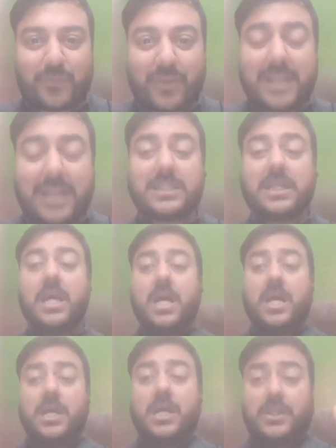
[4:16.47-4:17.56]
Right?
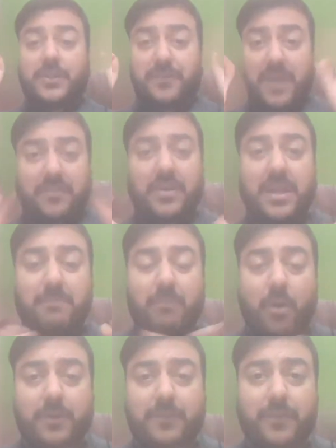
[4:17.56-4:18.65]
It's very
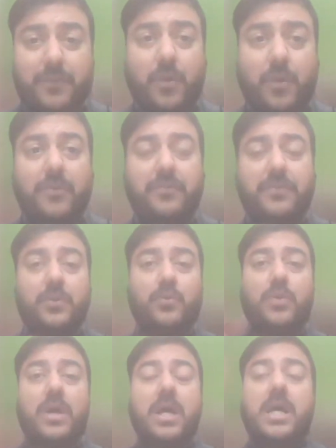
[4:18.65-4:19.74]
important for all of you.